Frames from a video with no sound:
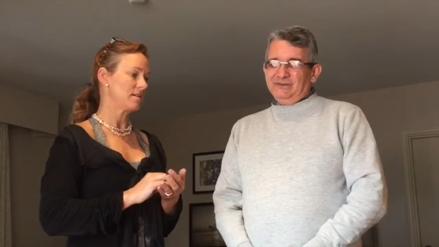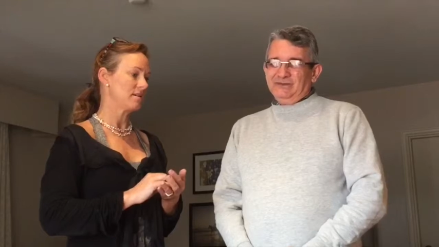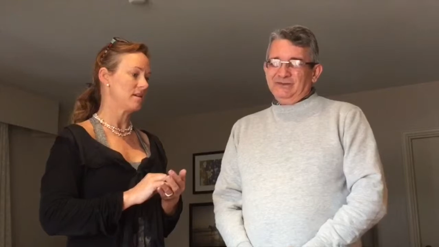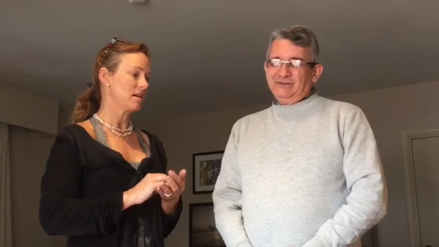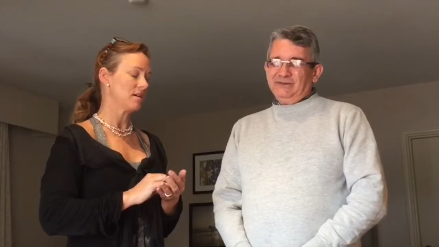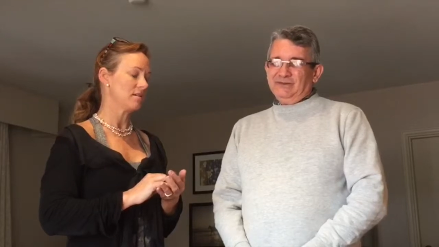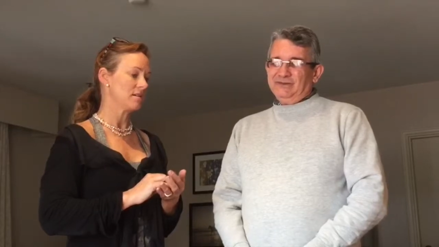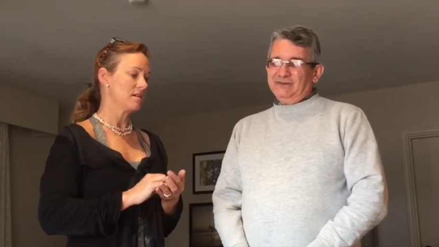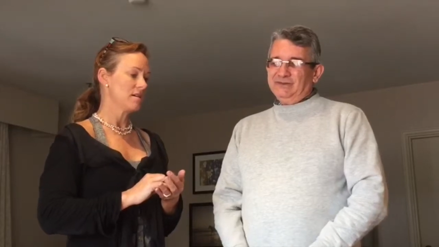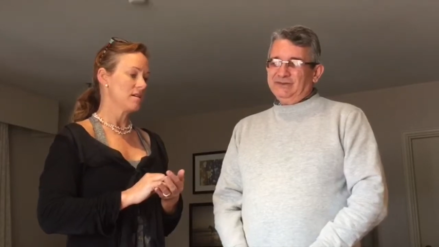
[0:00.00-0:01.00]
Speaker 1: and not
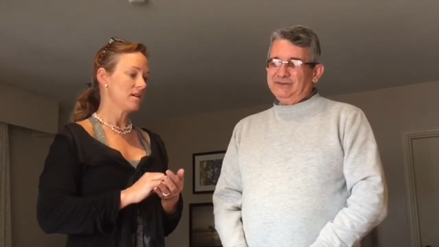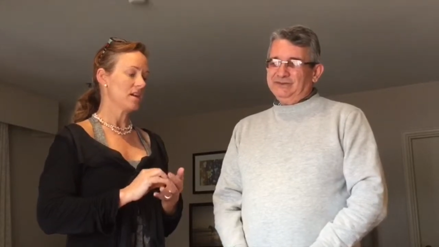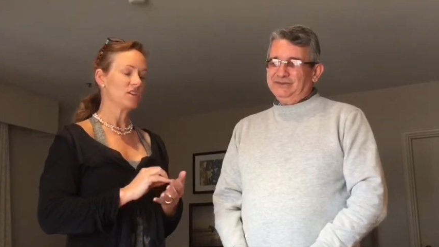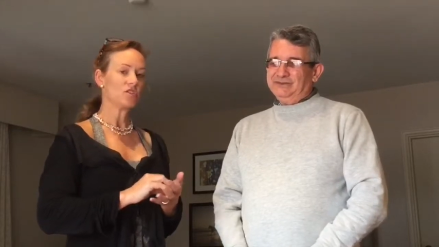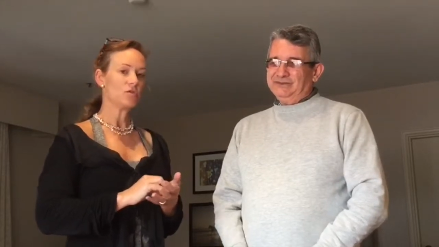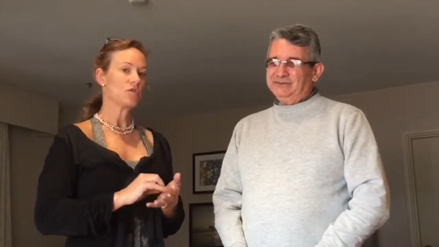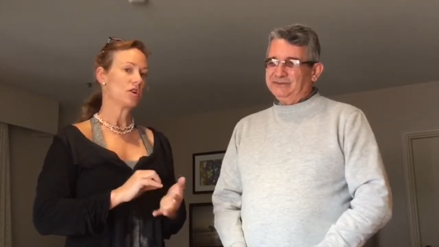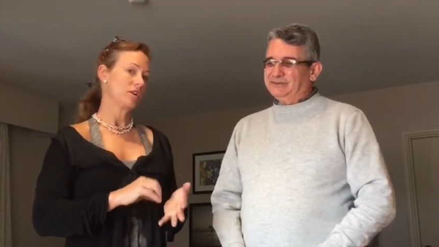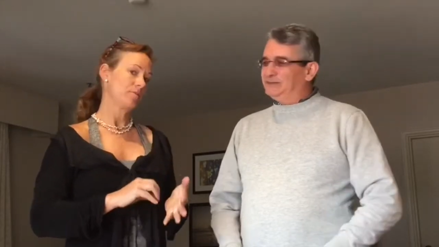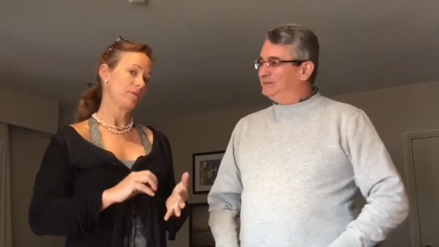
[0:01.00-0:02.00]
getting too
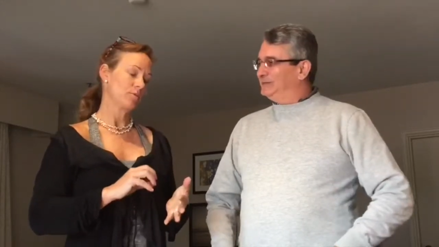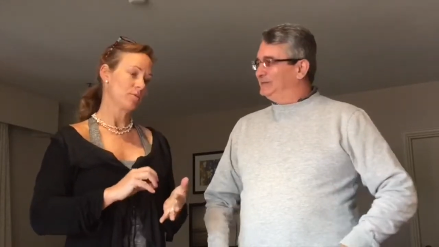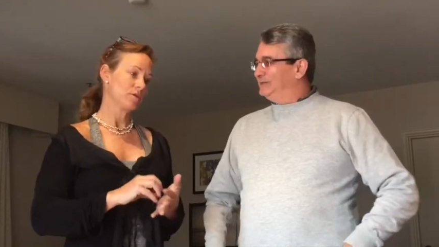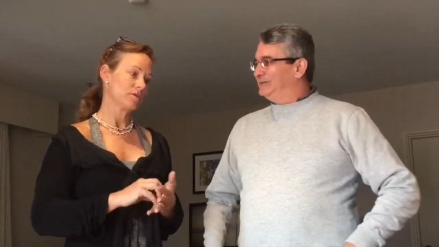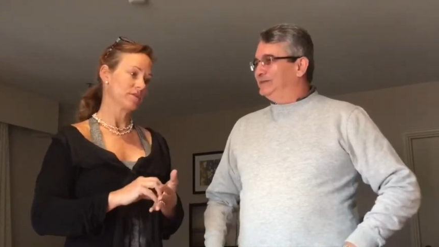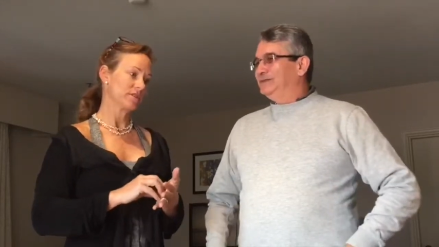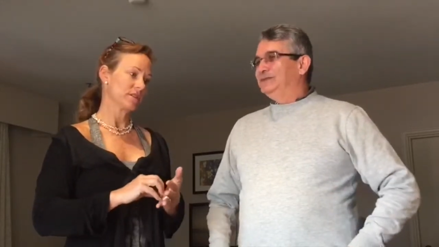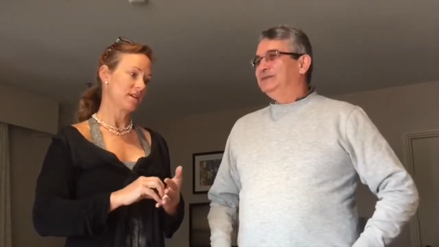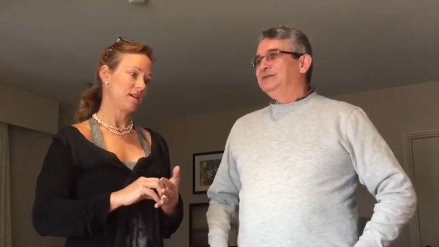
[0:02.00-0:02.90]
caught up in the words.